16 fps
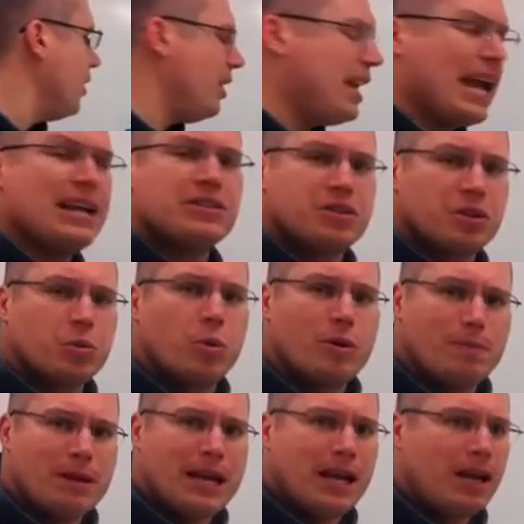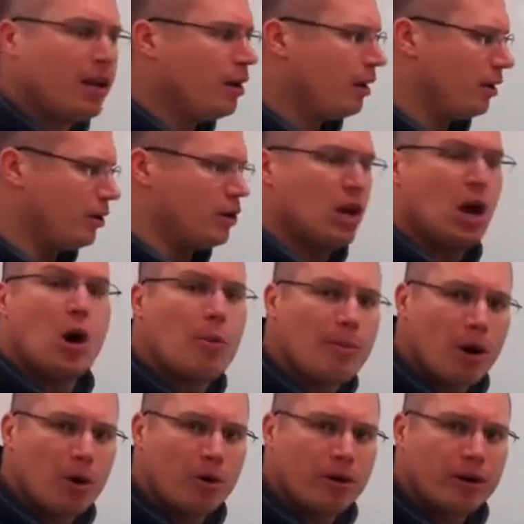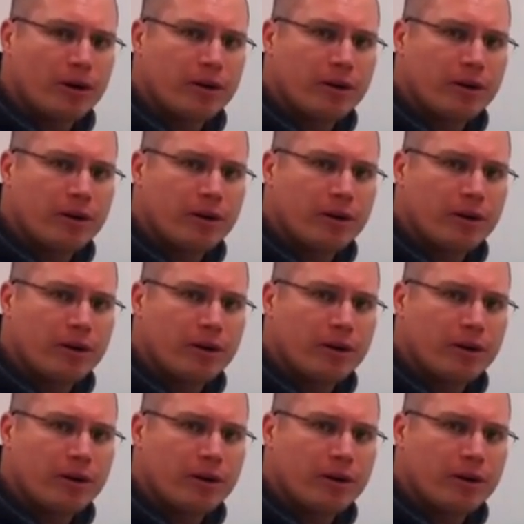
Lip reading: the answer would be no mode.